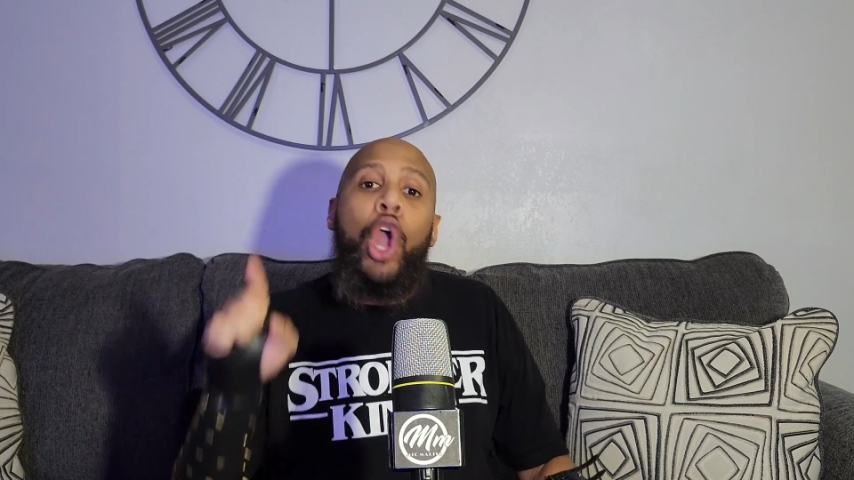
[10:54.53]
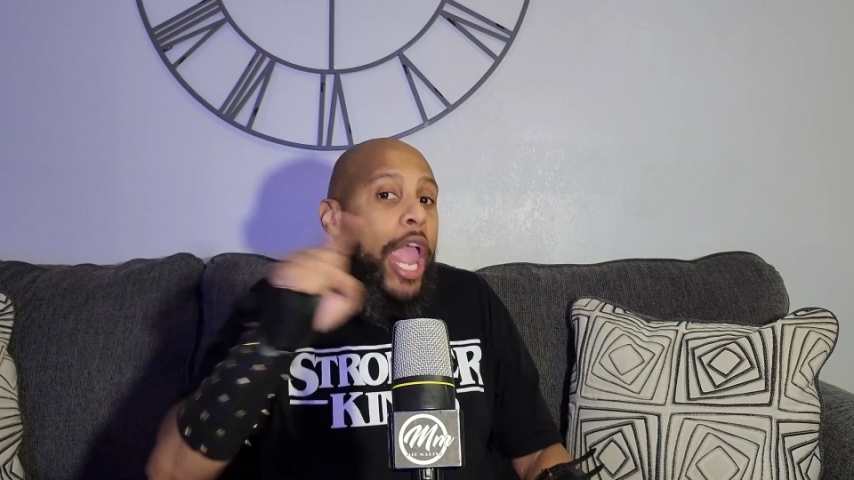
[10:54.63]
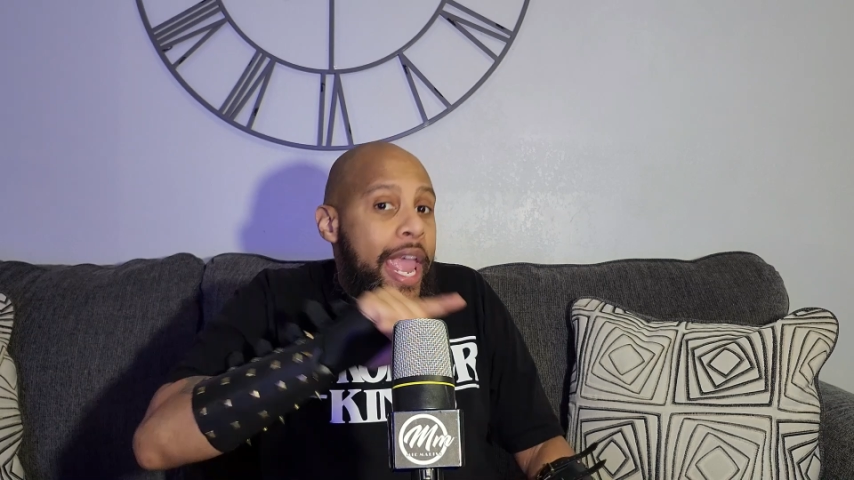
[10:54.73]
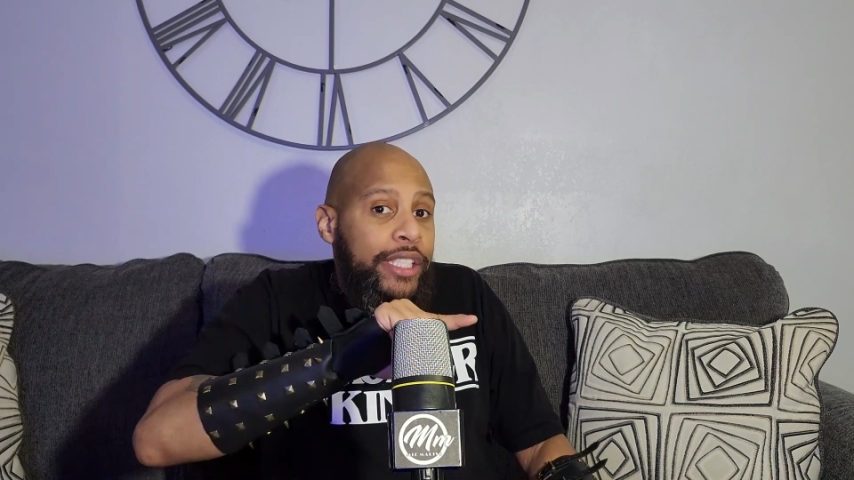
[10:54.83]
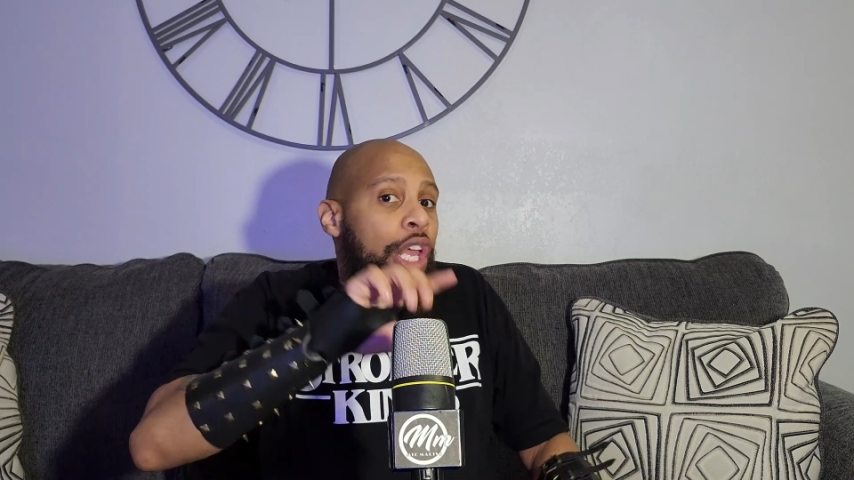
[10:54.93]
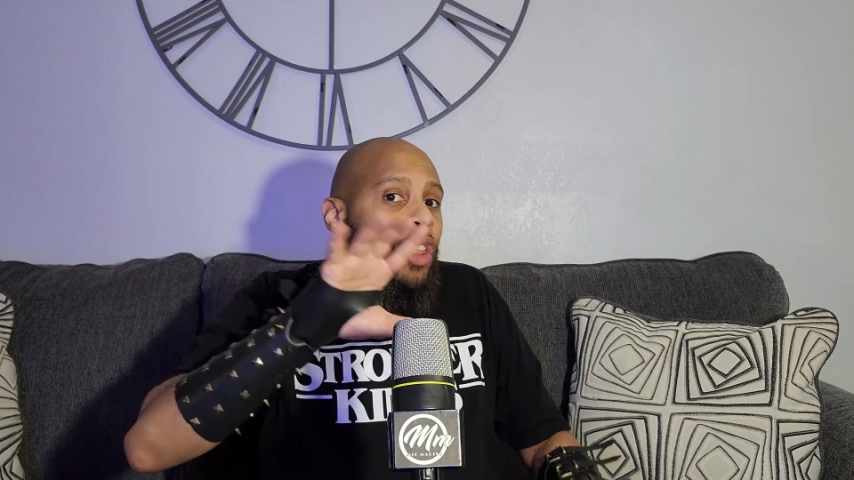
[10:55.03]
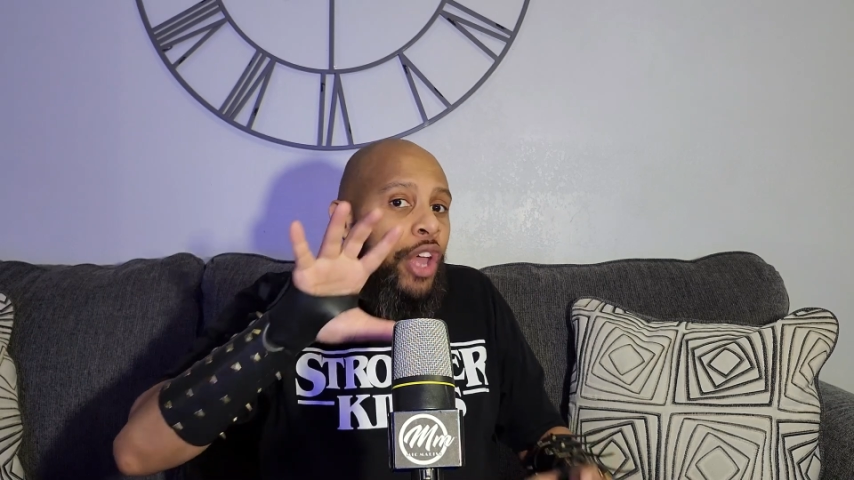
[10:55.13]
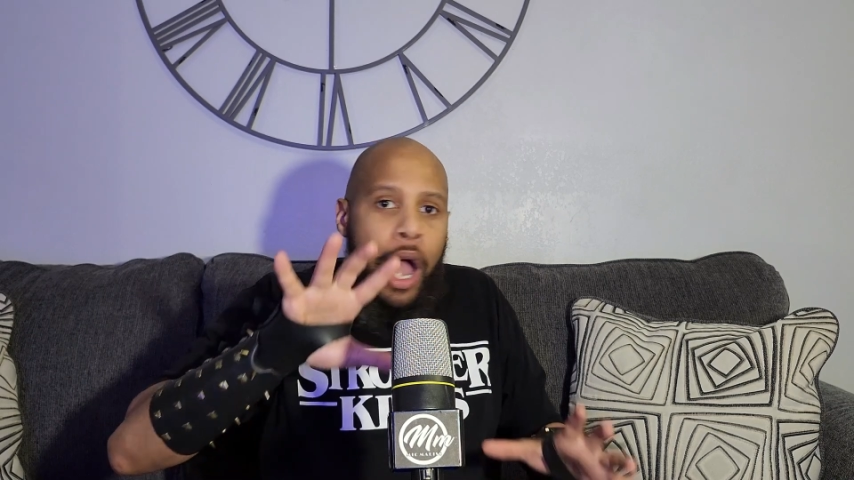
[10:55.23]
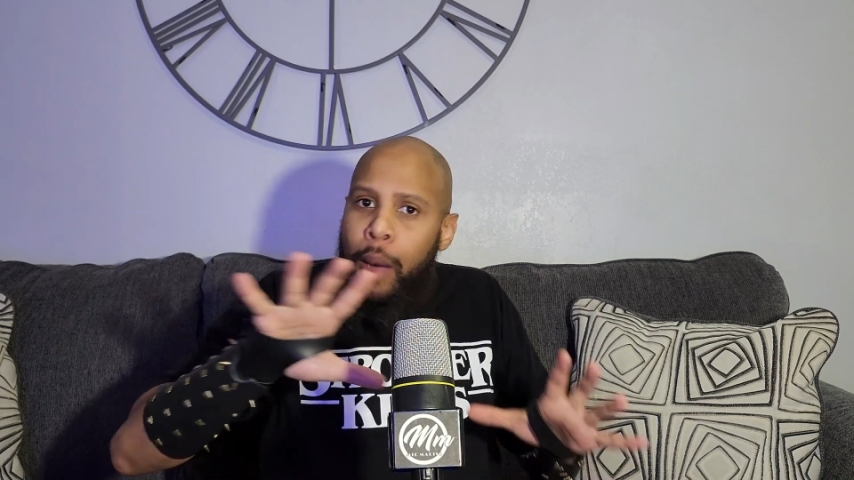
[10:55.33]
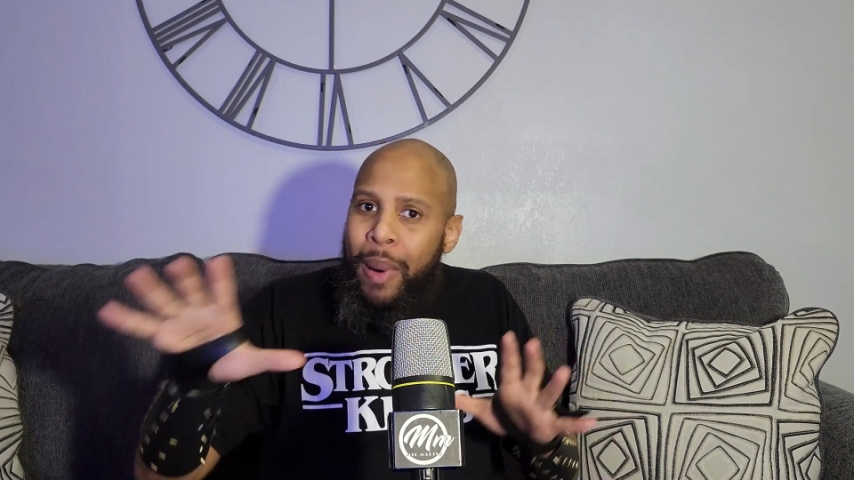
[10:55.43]
it's
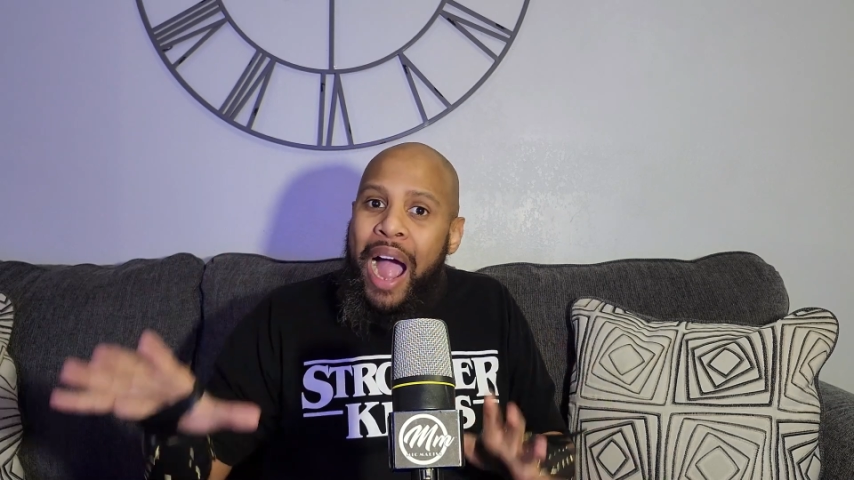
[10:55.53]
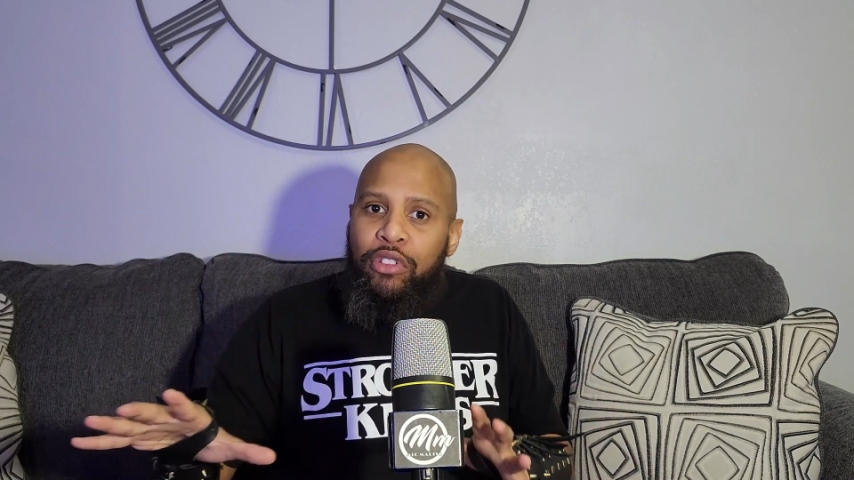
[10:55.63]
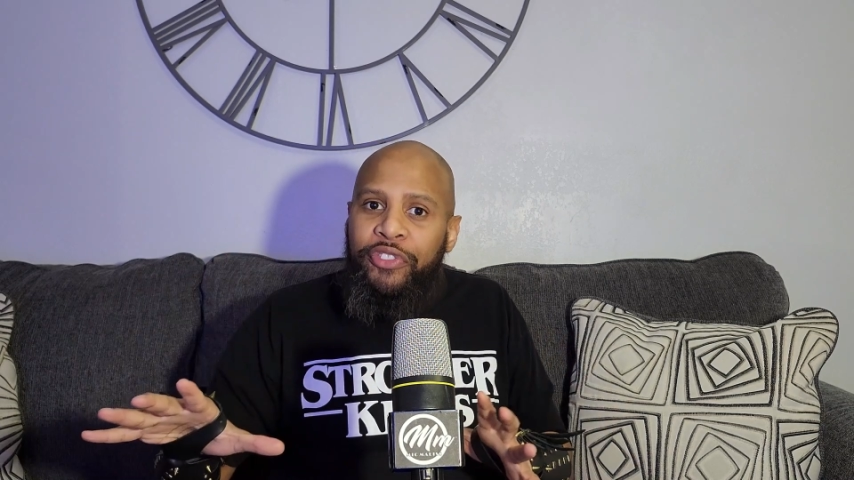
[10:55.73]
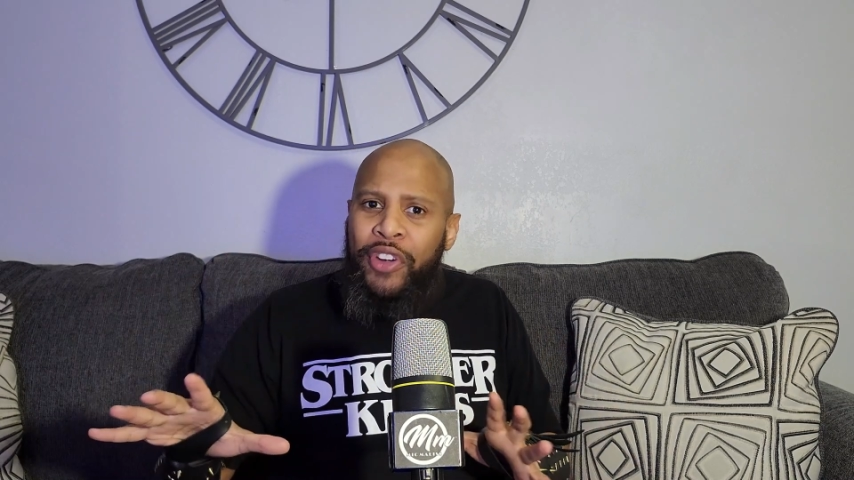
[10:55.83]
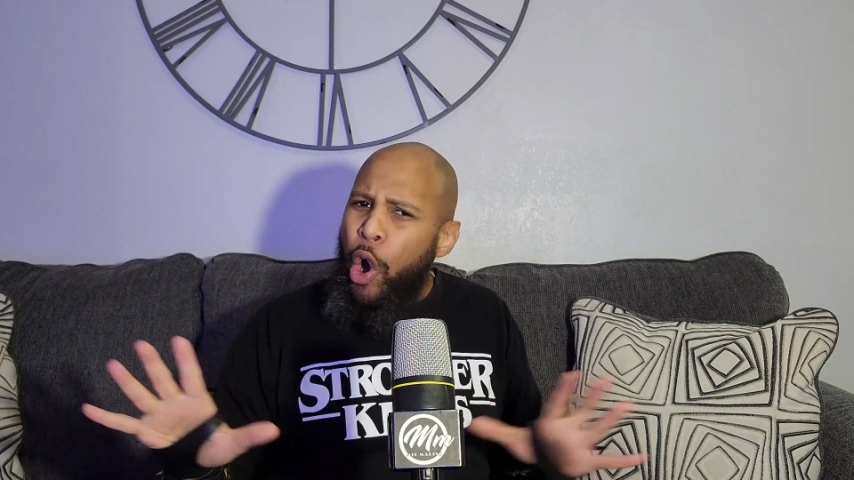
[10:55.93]
the Apocrypha.